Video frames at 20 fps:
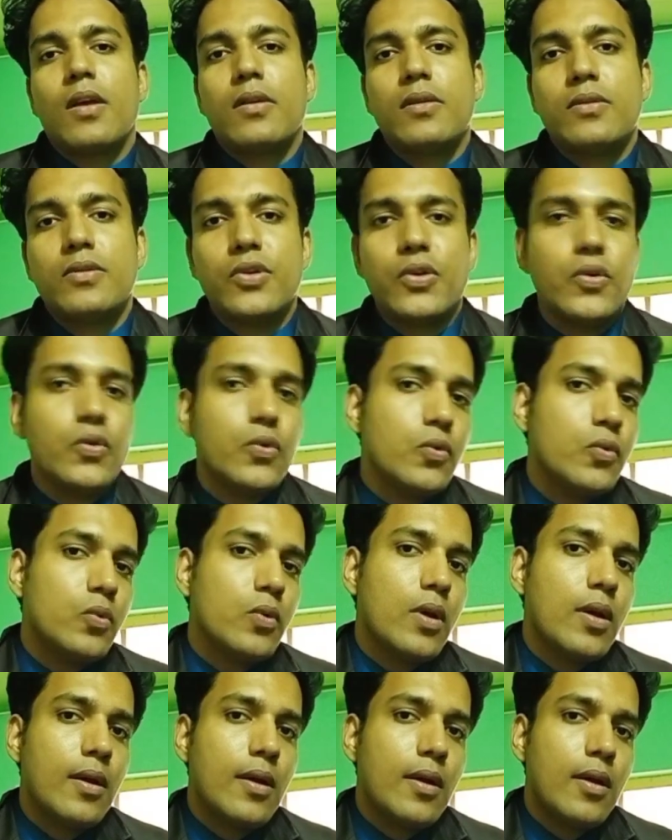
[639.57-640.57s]
to
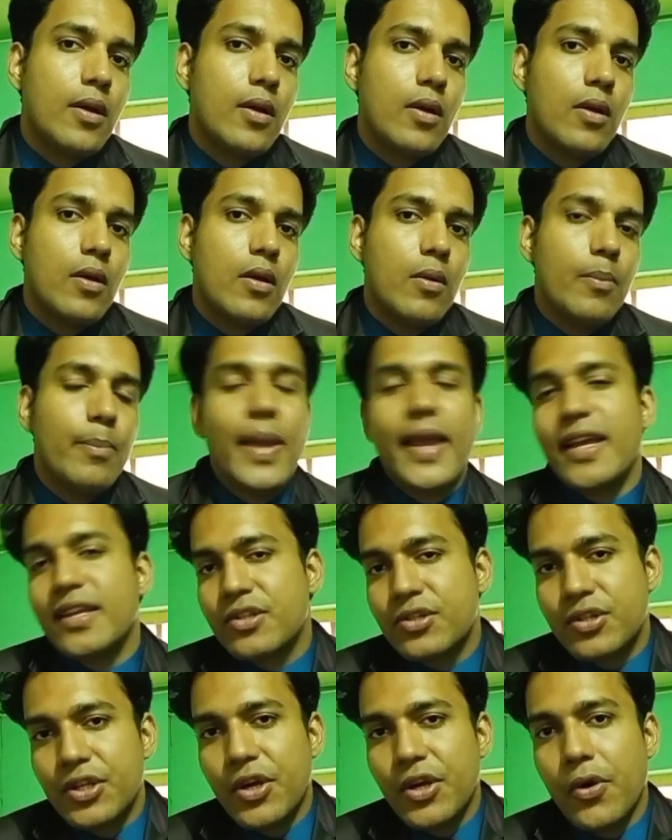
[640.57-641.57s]
make it
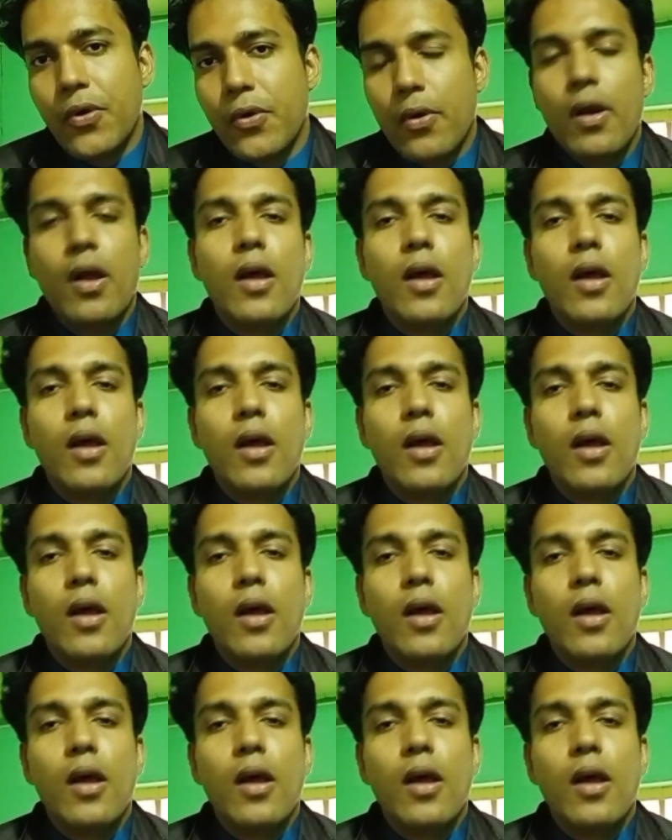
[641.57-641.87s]
sure